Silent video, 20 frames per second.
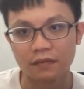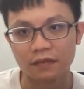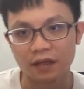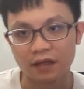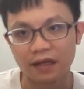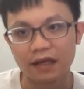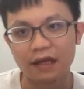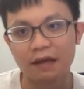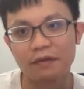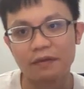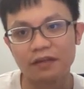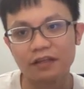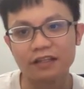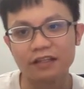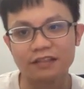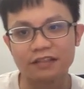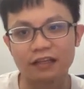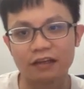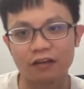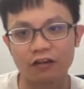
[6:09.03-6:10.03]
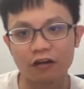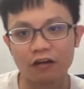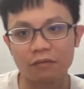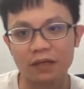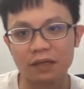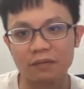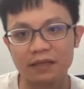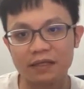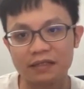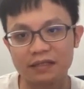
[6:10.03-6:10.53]
yeah, this is the
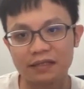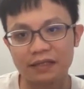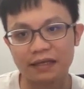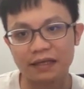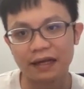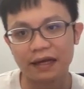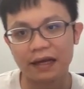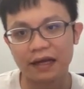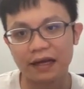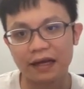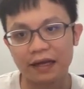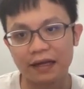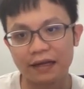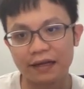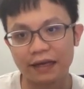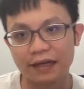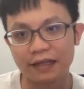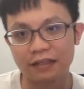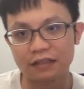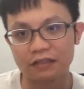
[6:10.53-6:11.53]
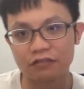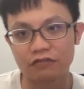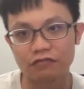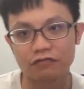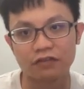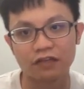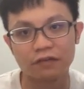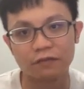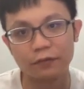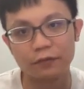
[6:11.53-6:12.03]
common mistake lah, that
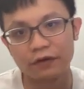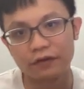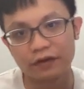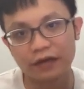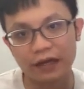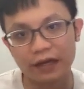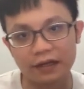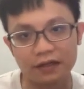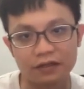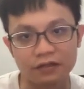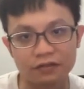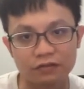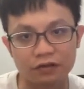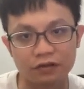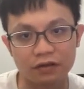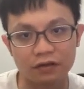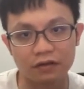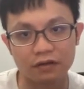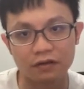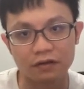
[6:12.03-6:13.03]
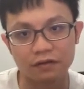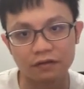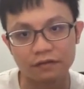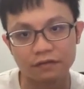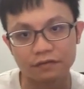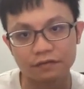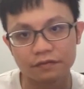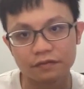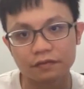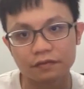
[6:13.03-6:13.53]
student will get this wrong.
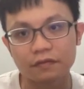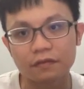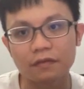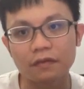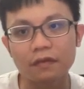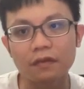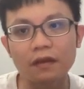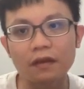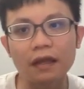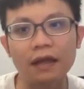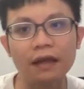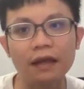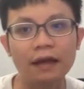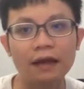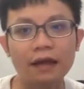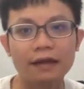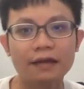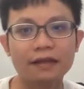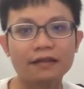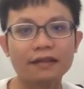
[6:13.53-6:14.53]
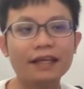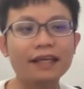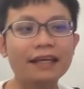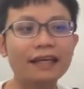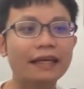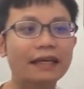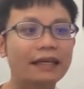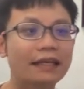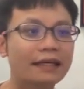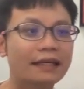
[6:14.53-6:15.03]
The thing
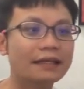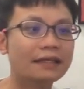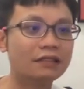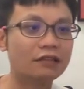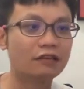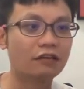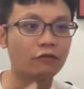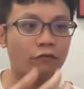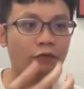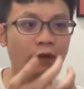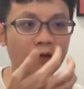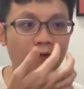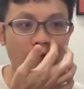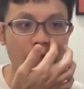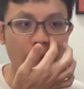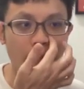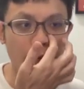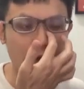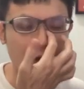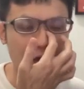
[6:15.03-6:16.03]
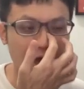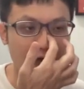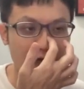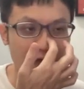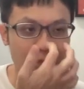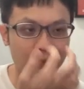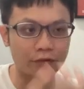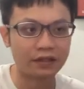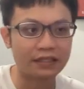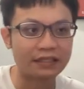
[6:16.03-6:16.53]
is, when we put the
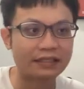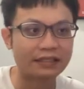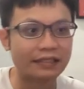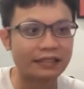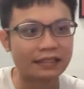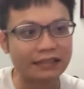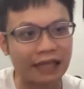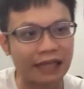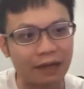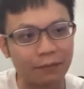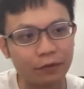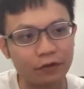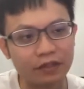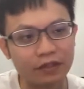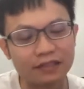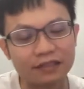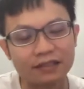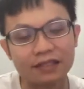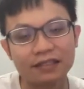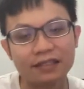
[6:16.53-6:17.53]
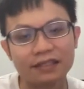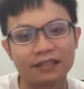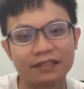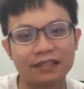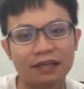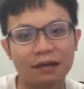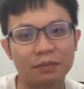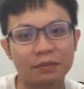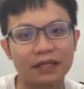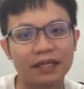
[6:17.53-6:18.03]
hypothesis is
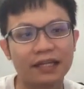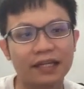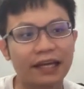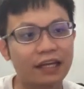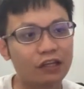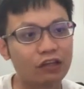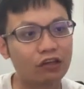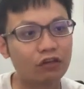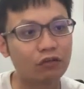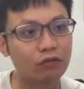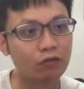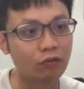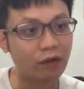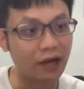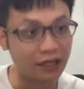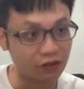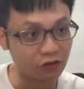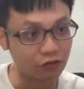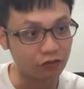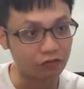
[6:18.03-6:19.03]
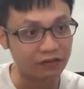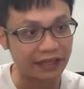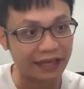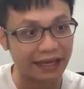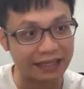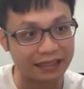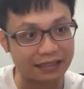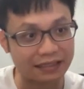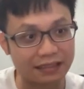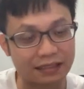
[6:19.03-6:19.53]
something that you want to
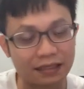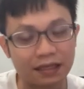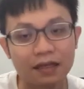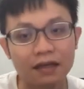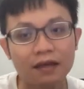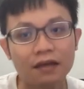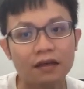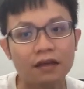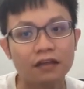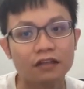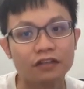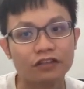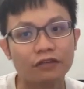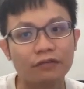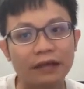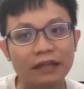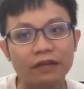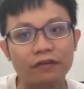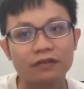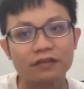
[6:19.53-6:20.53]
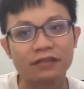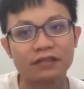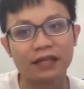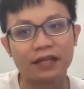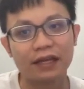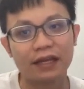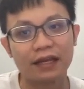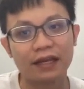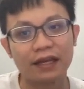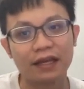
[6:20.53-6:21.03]
test. So when you
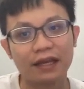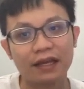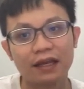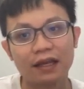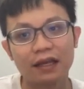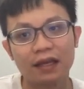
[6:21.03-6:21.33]
say